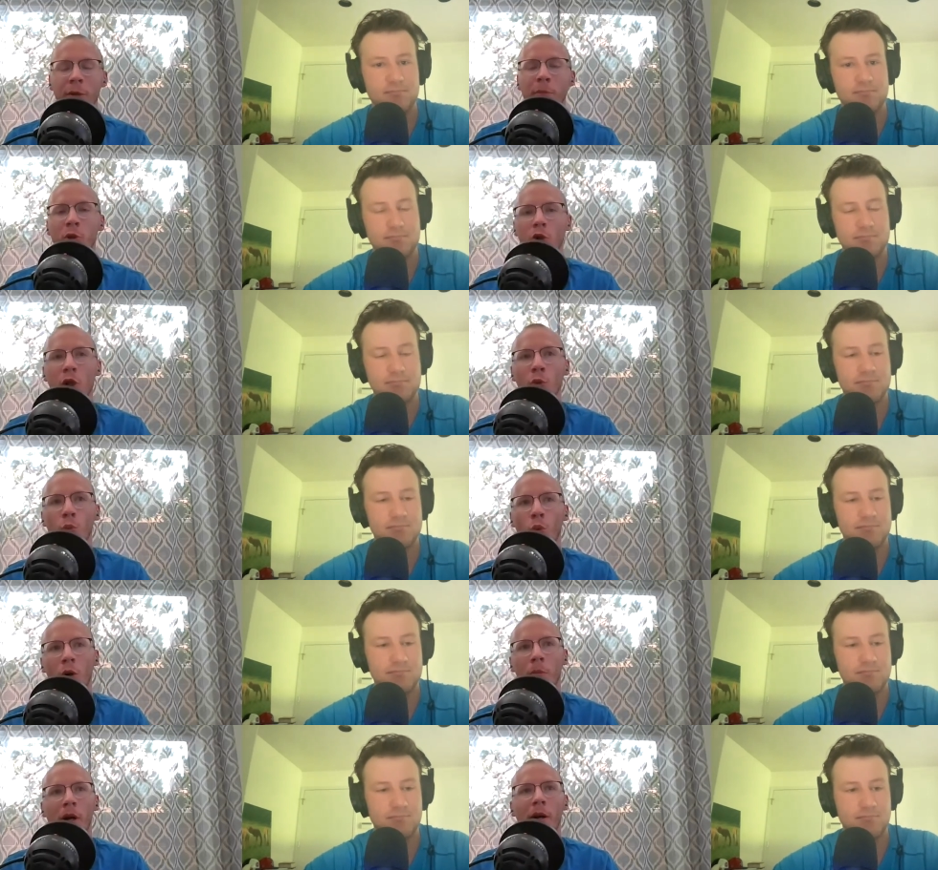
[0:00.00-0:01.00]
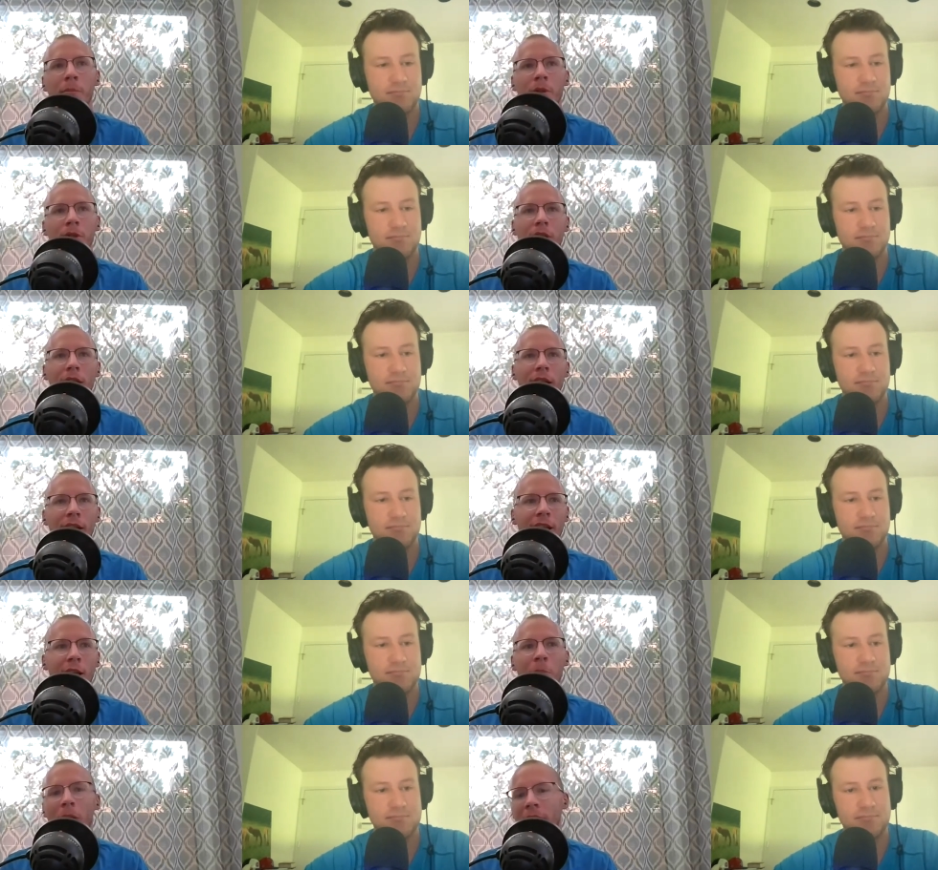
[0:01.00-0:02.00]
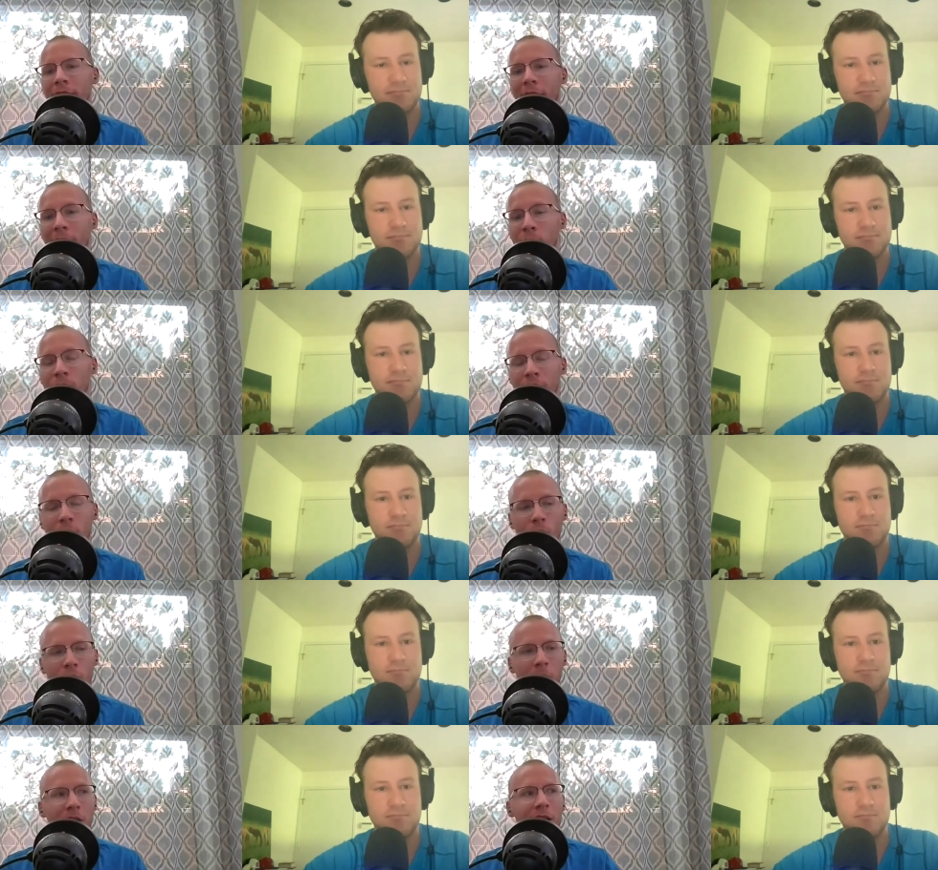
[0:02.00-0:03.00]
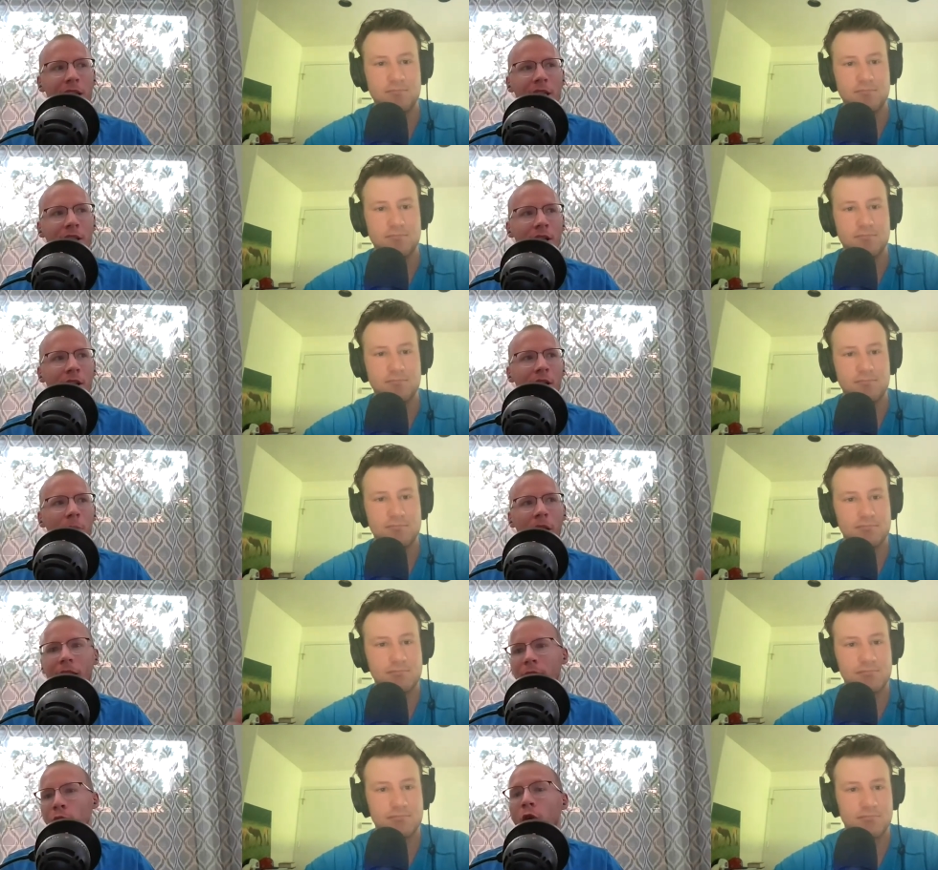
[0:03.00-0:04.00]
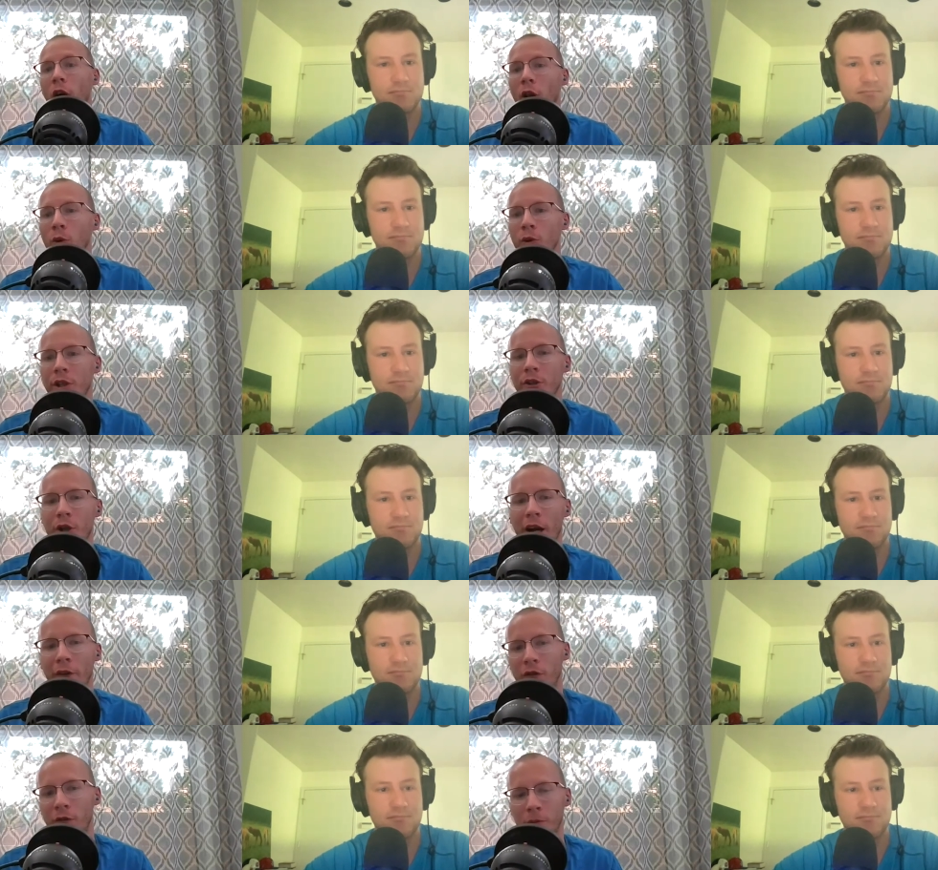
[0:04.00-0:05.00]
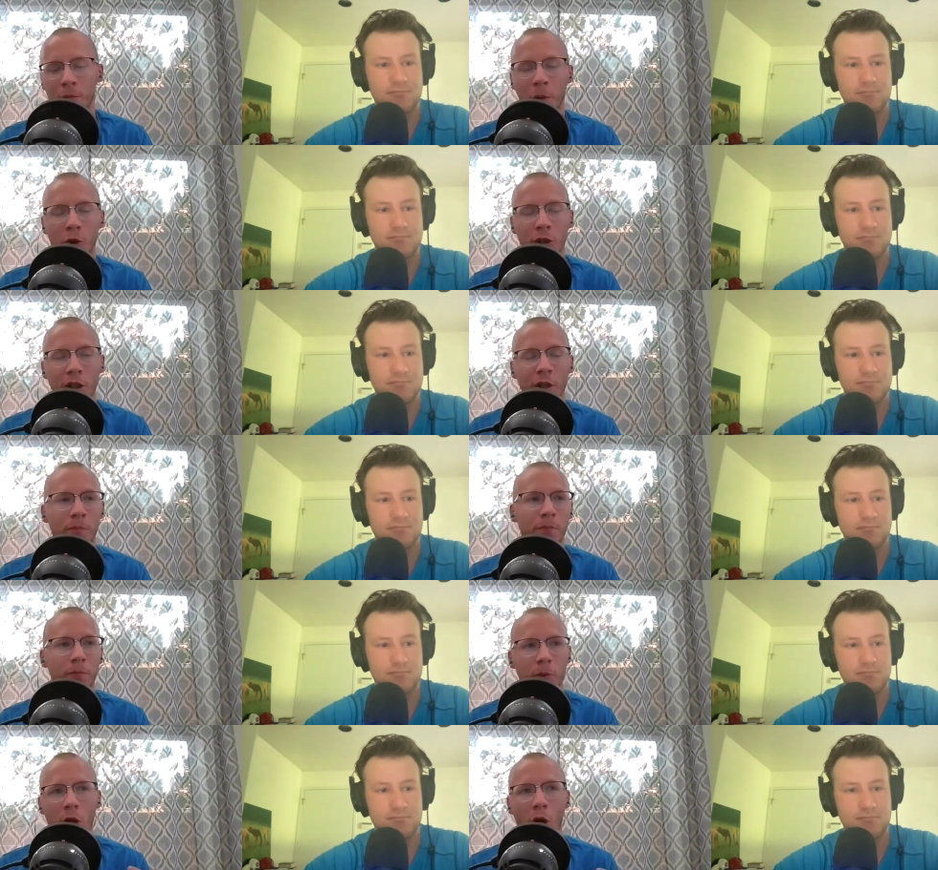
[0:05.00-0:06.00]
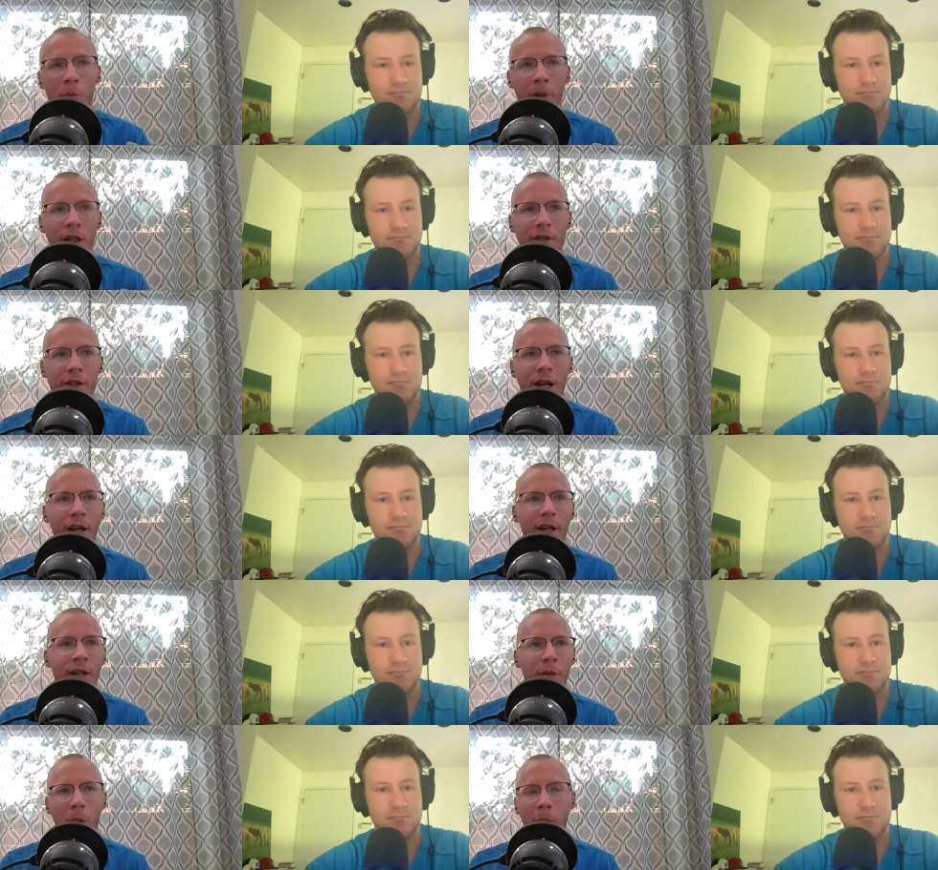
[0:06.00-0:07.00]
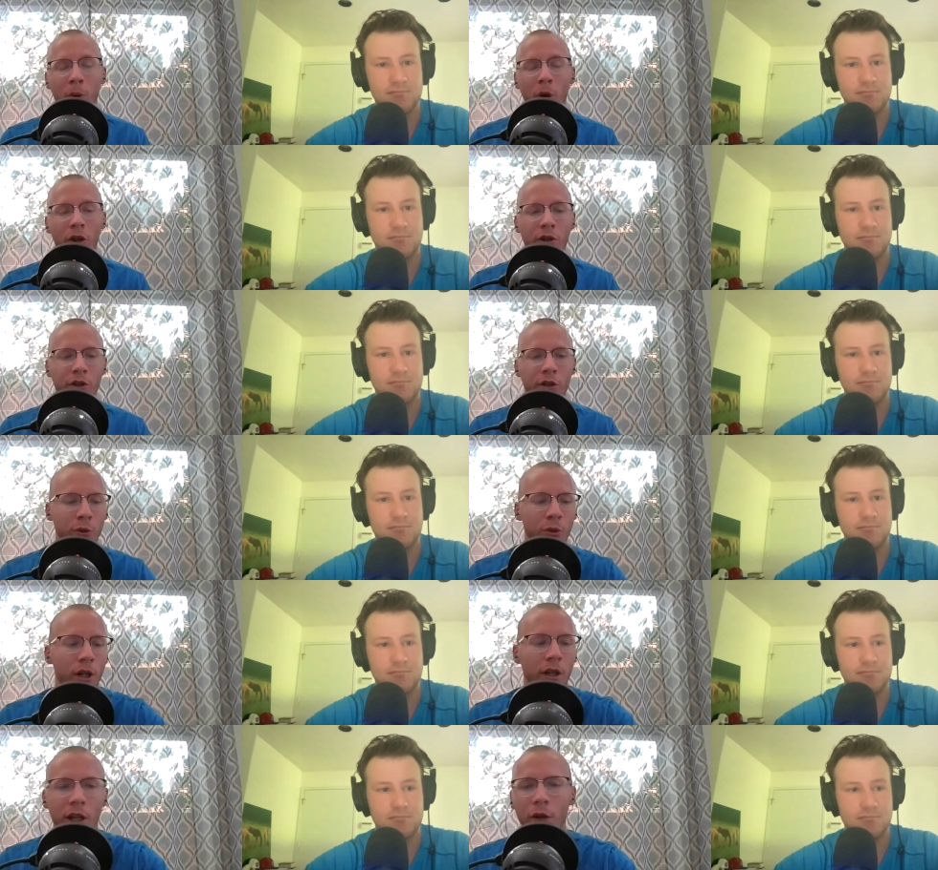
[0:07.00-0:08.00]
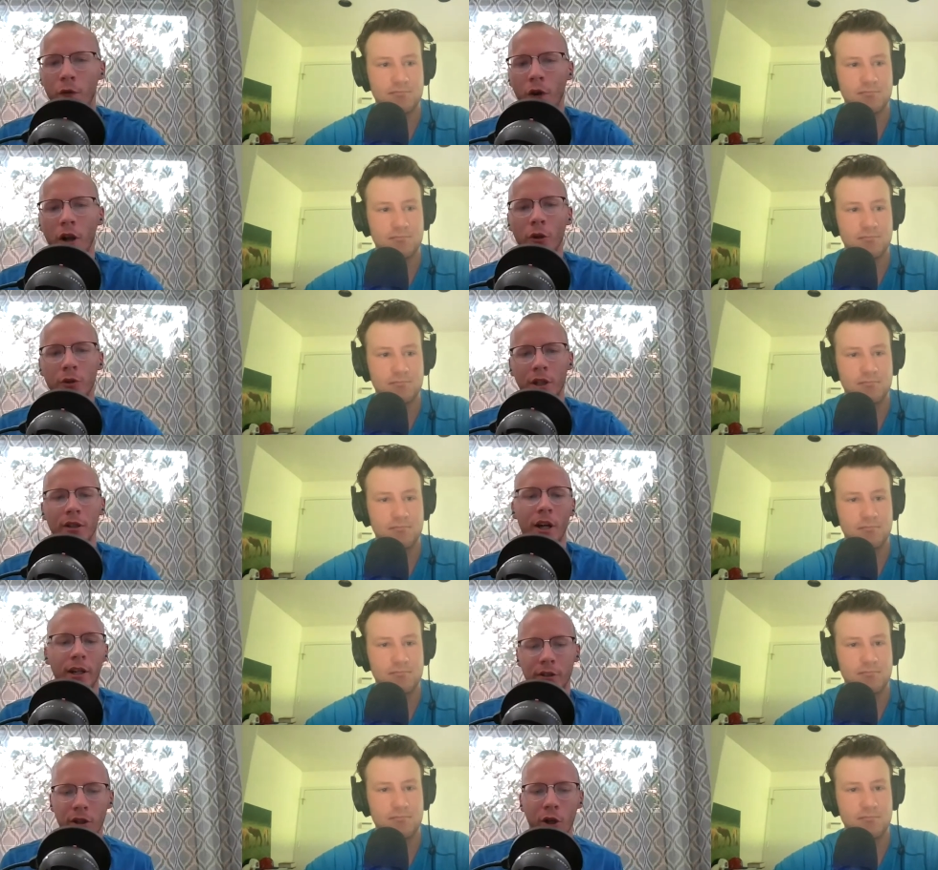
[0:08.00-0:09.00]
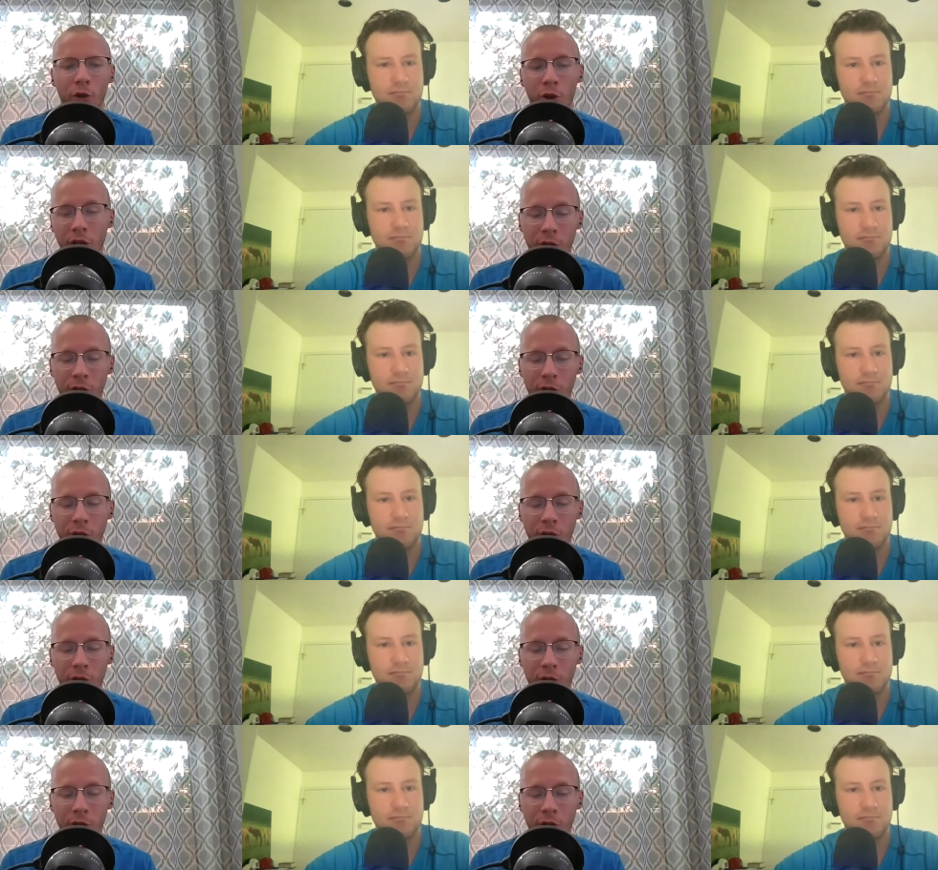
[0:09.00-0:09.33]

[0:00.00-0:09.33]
Speaker 1: him during warmups, and again, my dad was there with me. He my dad follows the draft mostly you know, because I and my brother do. He follows it not as closely